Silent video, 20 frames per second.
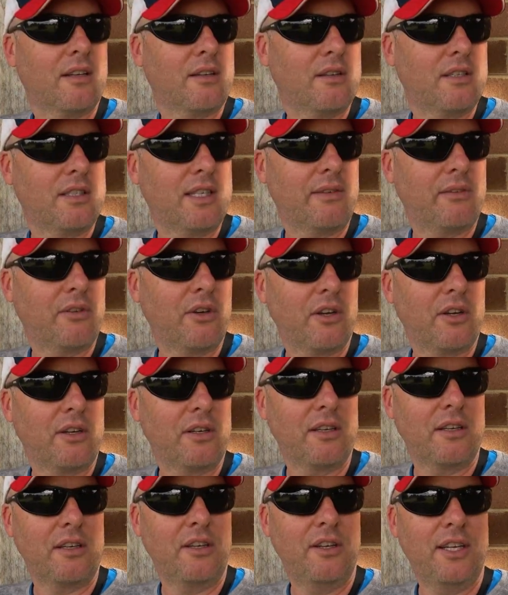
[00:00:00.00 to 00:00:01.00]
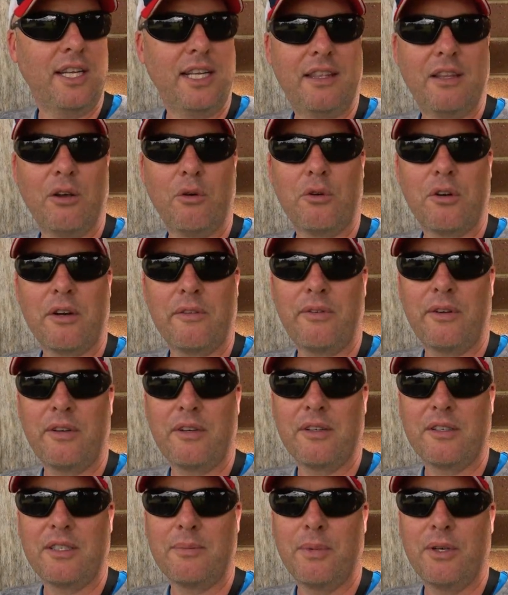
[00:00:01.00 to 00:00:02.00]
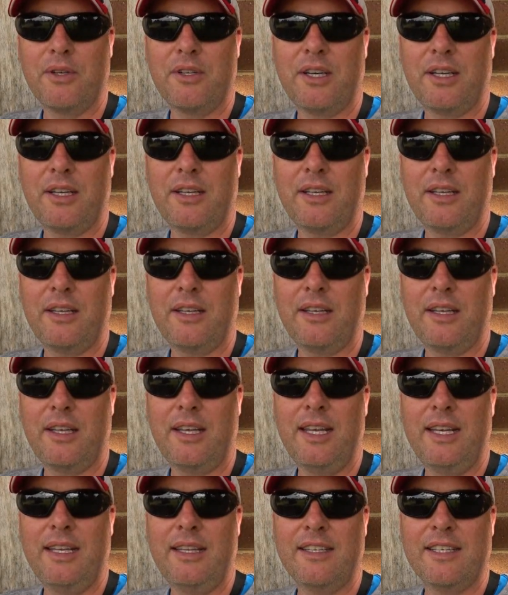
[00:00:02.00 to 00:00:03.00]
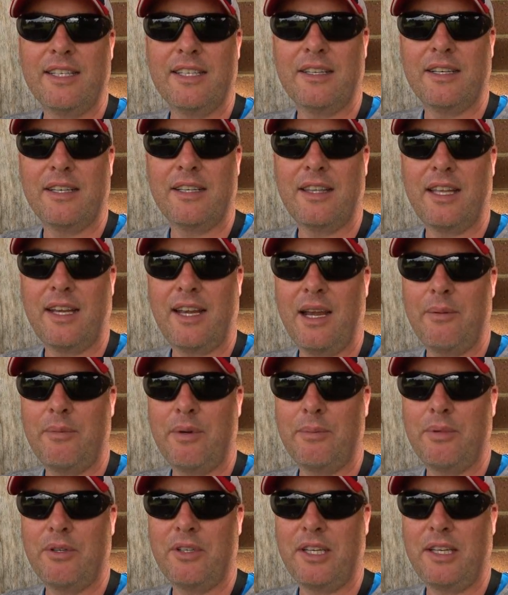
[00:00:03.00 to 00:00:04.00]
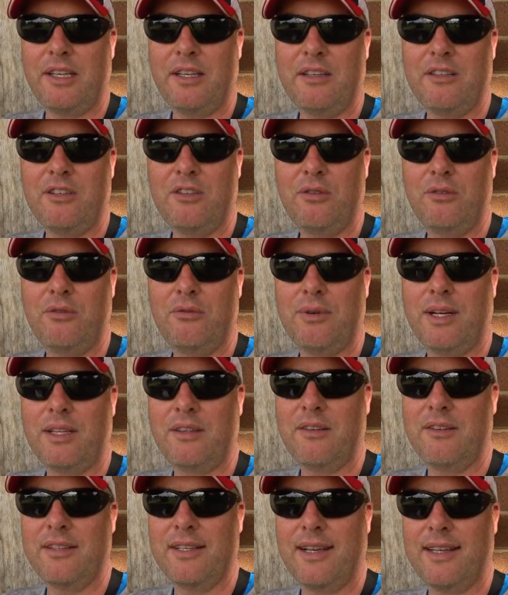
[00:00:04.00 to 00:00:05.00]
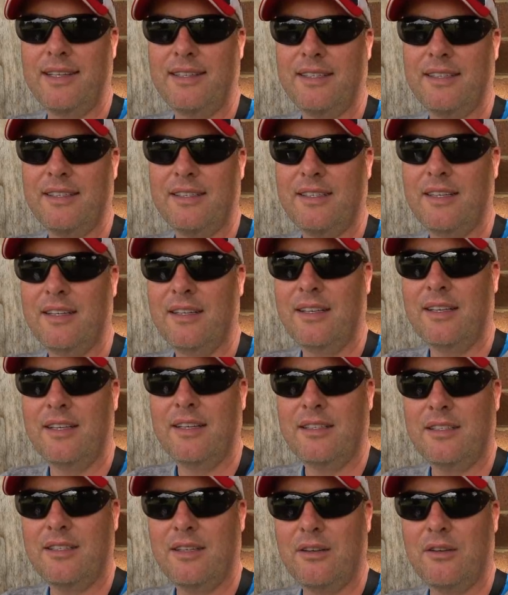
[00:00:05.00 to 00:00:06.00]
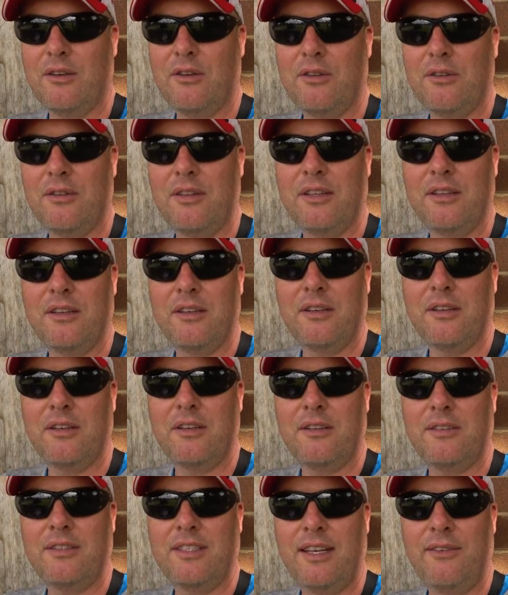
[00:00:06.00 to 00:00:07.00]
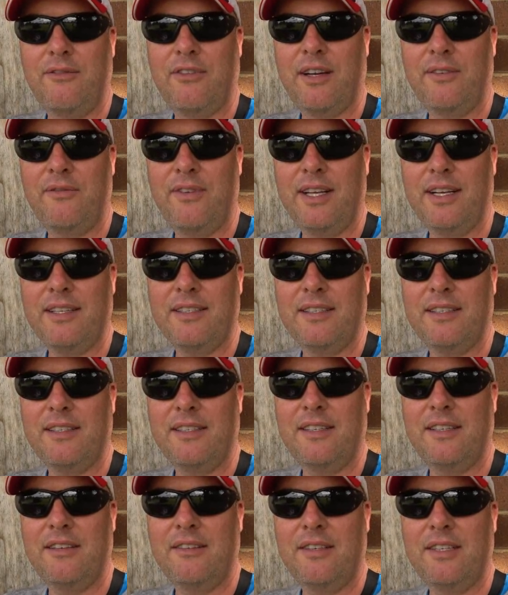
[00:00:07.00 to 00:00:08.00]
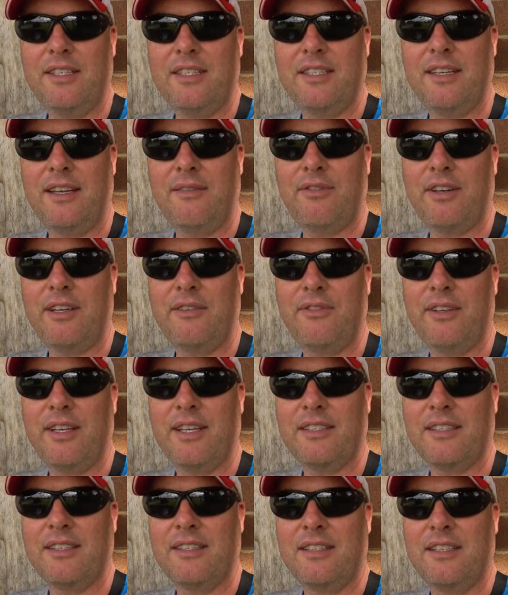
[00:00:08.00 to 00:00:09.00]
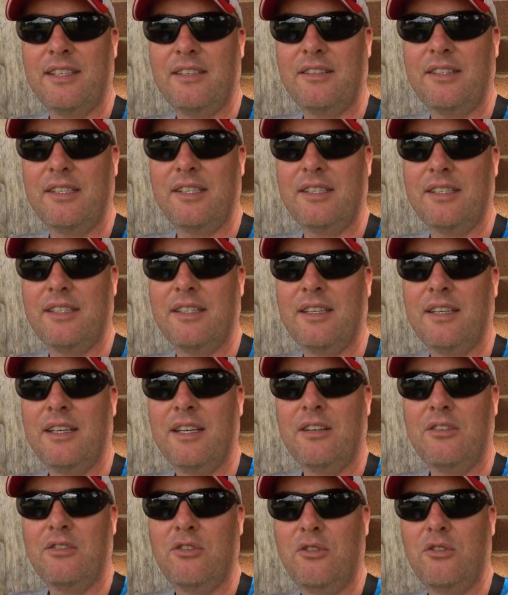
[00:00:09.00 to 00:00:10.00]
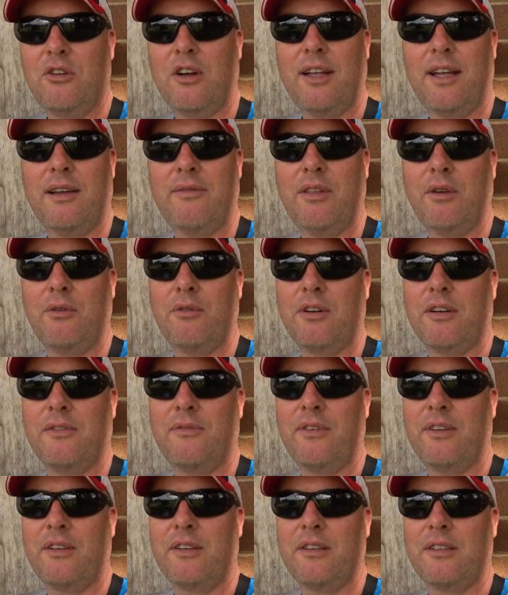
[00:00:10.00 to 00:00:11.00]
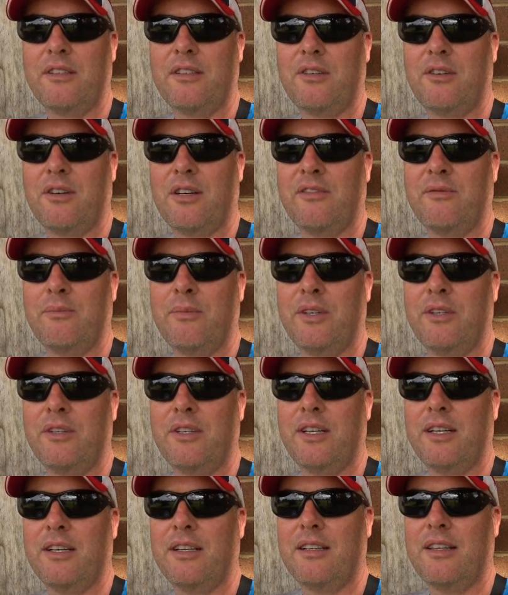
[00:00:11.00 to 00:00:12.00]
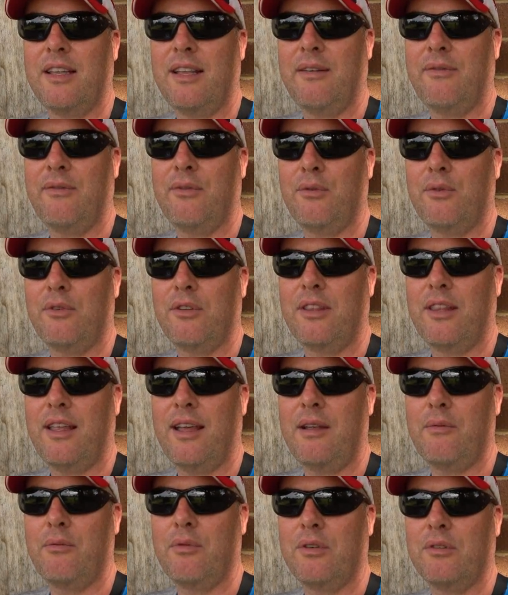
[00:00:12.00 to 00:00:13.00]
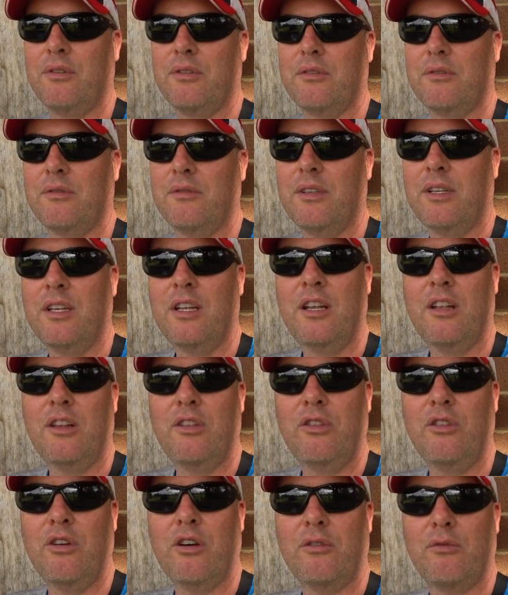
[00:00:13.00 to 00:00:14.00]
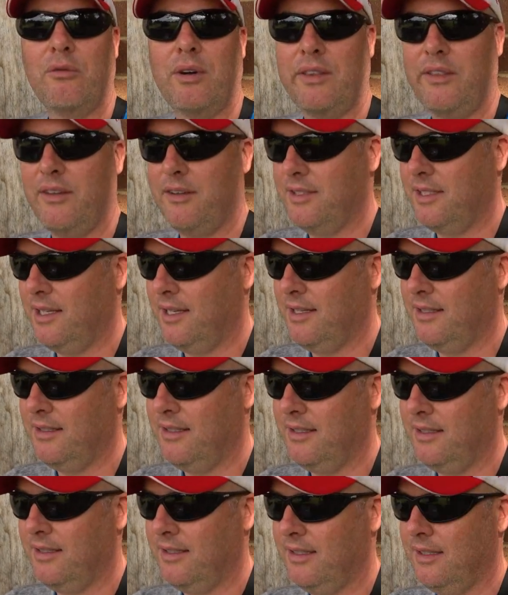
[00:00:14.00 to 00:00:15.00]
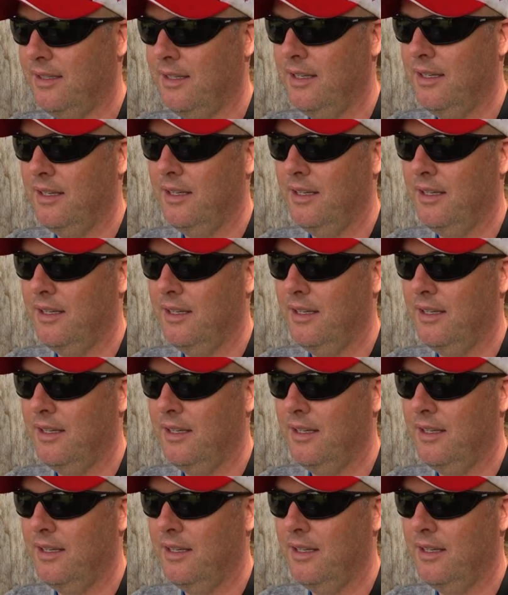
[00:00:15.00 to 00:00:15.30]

because you need the autofocus motor inside the camera body to run those lenses. So the D5000 series, D3000 series do not have the autofocus drive motor, therefore they will not run those lenses.